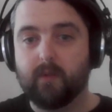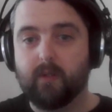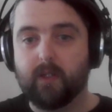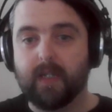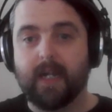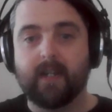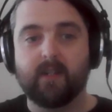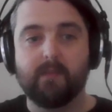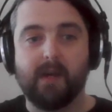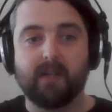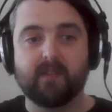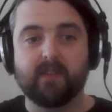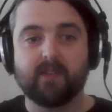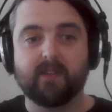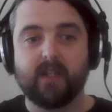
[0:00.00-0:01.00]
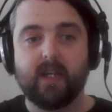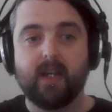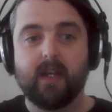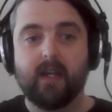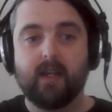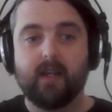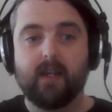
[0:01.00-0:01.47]
land masses
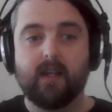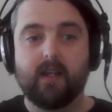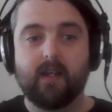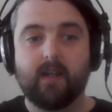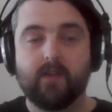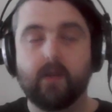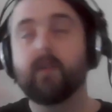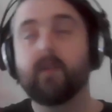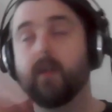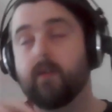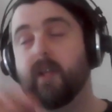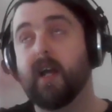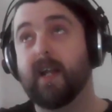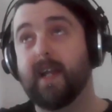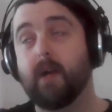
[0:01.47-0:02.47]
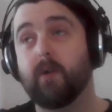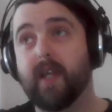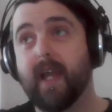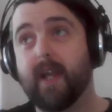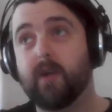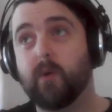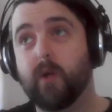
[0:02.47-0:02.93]
that are now at
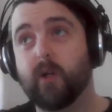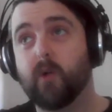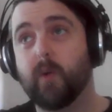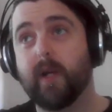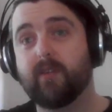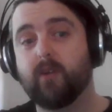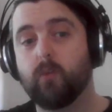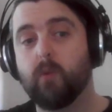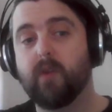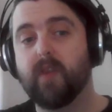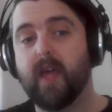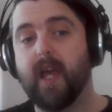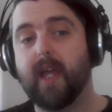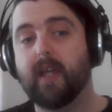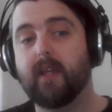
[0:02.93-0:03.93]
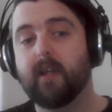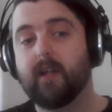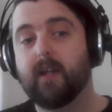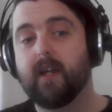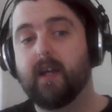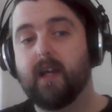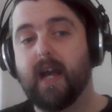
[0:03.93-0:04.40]
the equator, were they
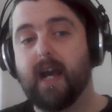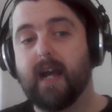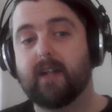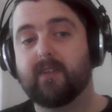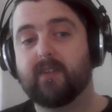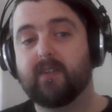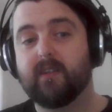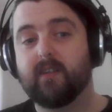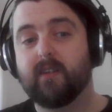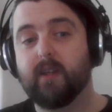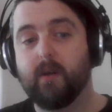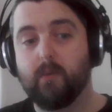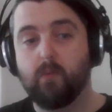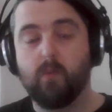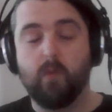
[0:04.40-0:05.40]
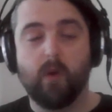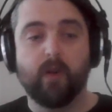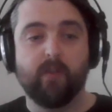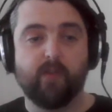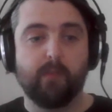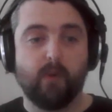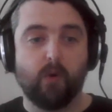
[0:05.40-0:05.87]
at one
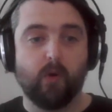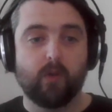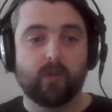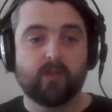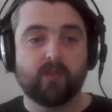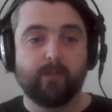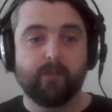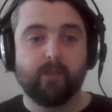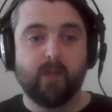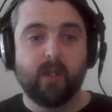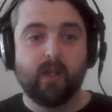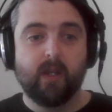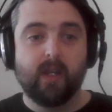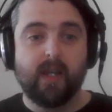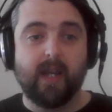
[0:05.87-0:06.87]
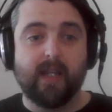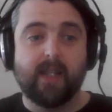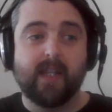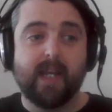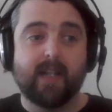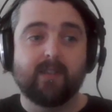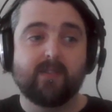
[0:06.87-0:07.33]
of the poles? And
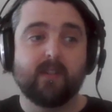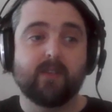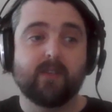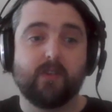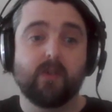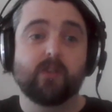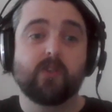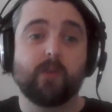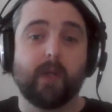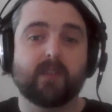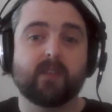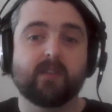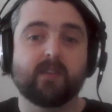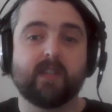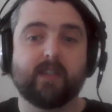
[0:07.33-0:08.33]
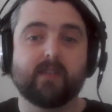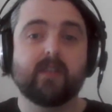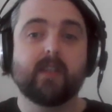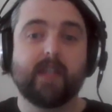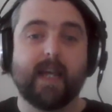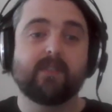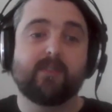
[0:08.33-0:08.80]
then the answer to those questions is
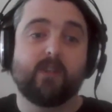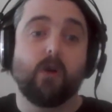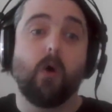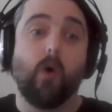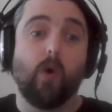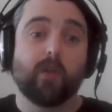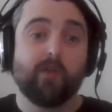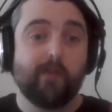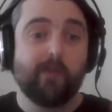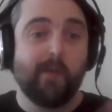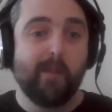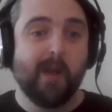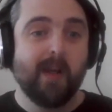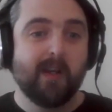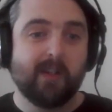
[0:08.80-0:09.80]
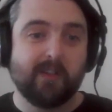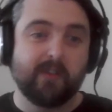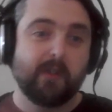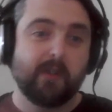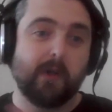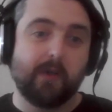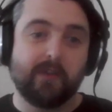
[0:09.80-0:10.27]
yes to all of them, because
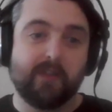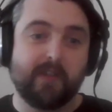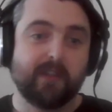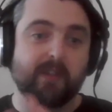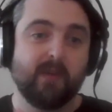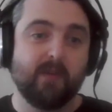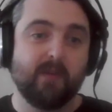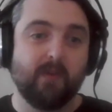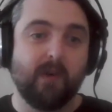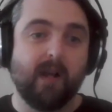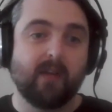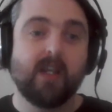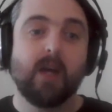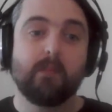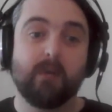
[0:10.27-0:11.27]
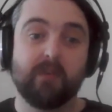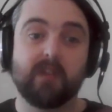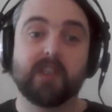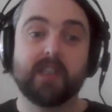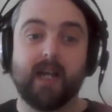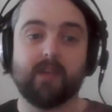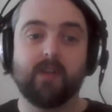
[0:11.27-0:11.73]
the continents move around, but
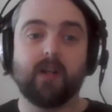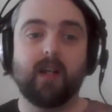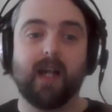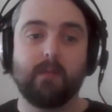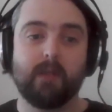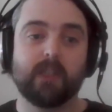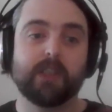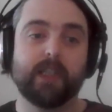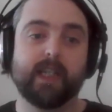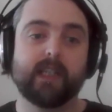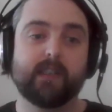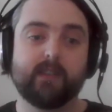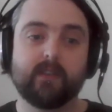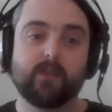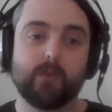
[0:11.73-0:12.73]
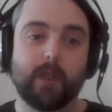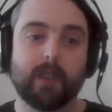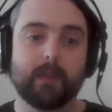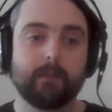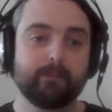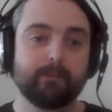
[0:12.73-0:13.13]
the climate changes as well.